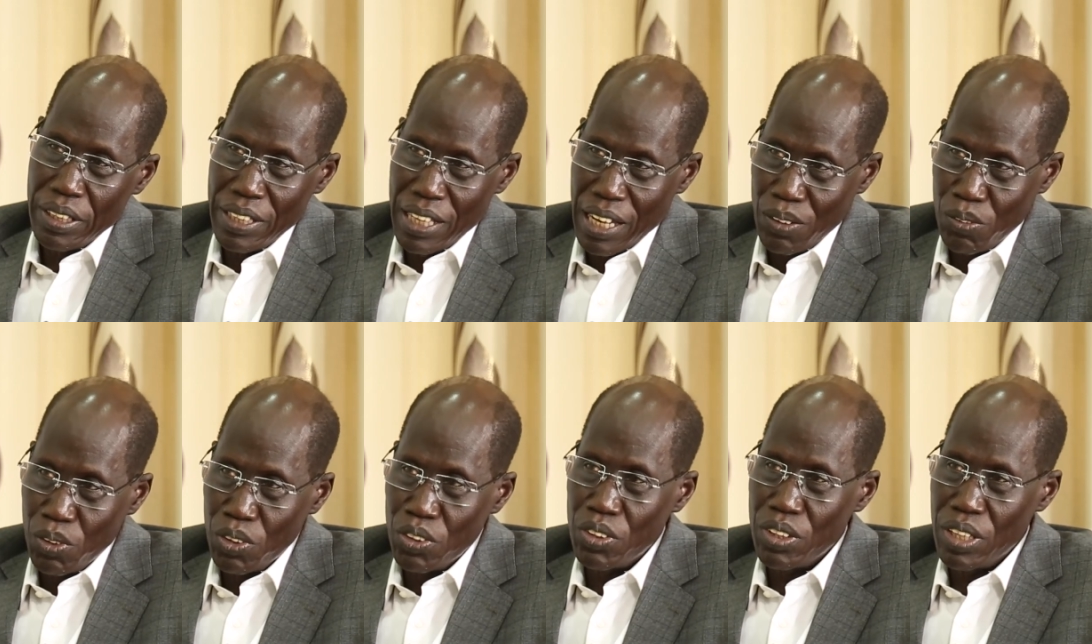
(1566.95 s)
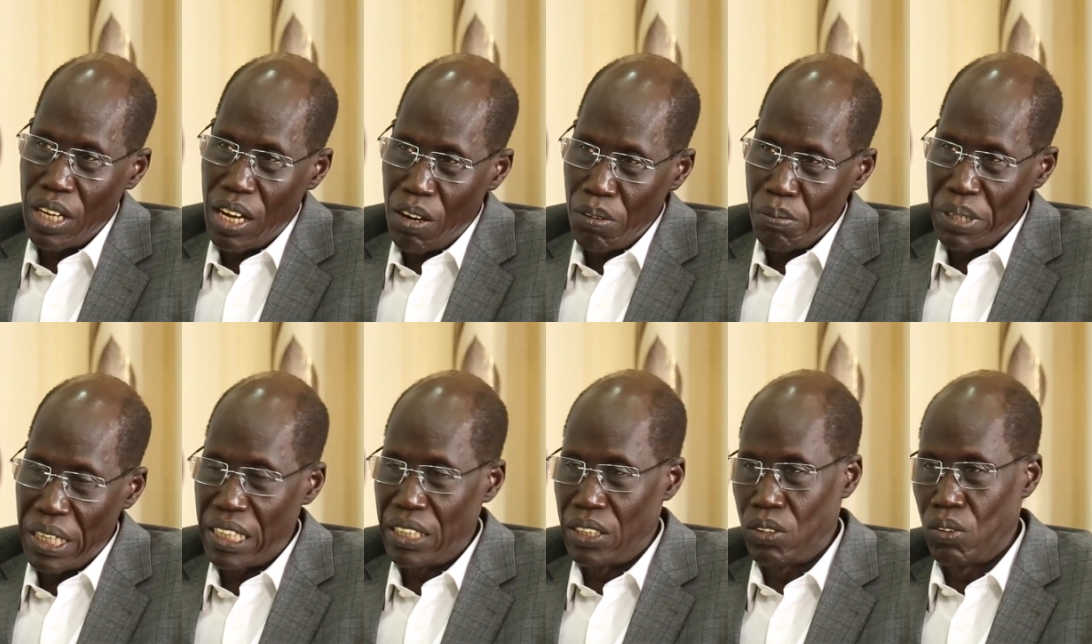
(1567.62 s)
That was how
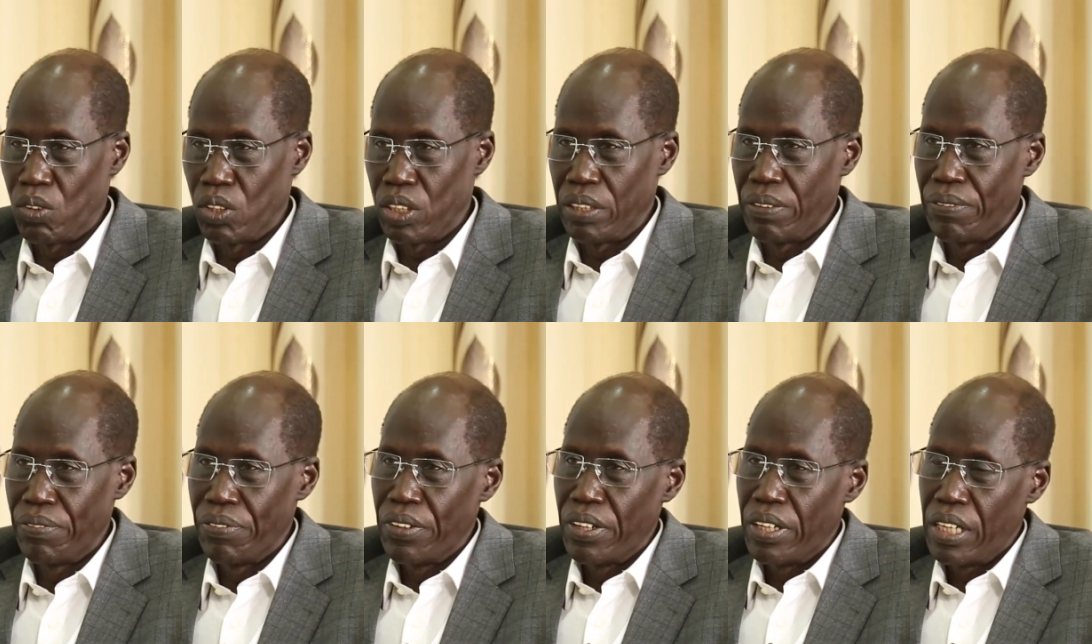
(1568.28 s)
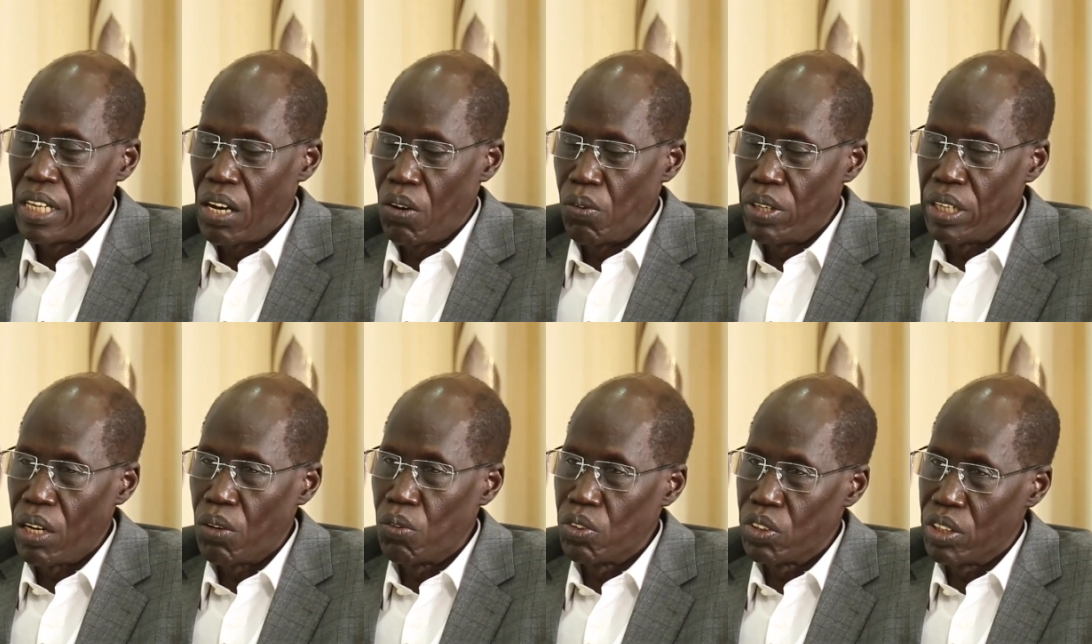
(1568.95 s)
bad it was. Now,
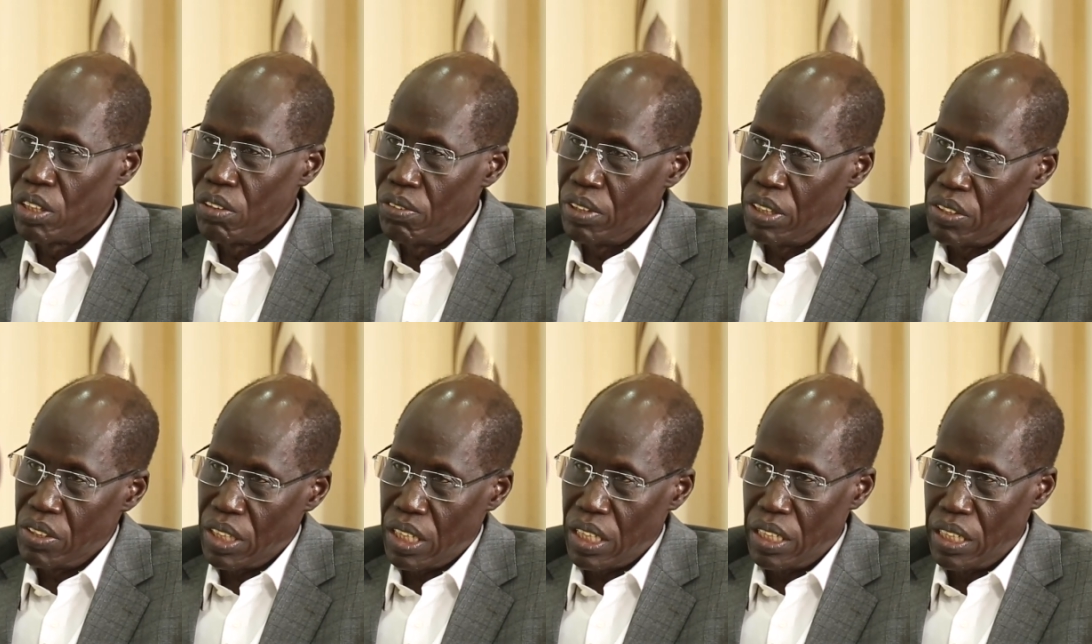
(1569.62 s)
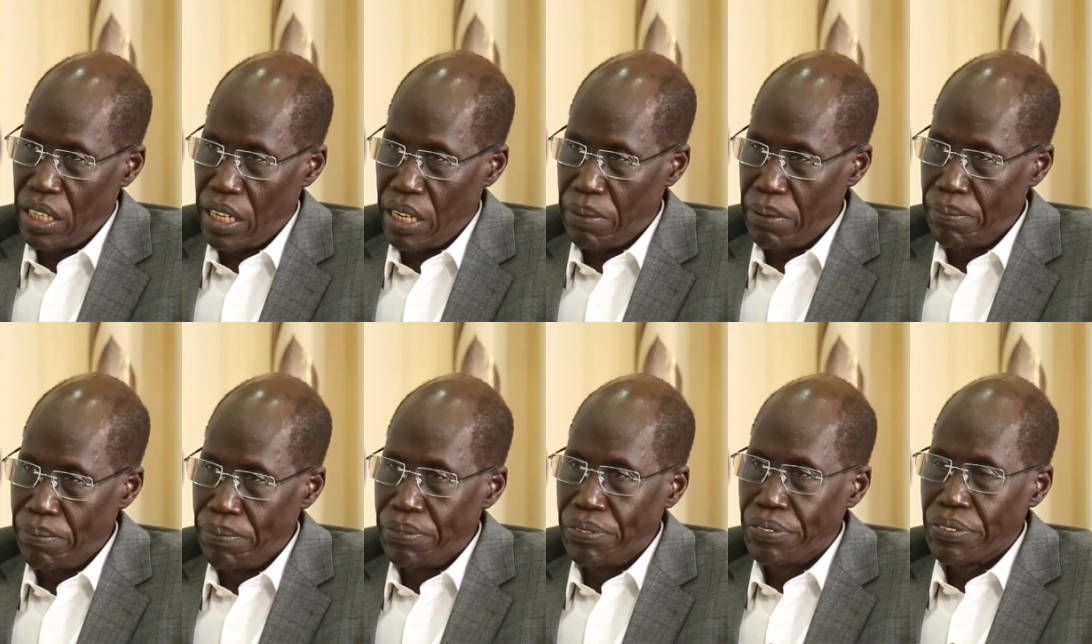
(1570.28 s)
when I was given a second term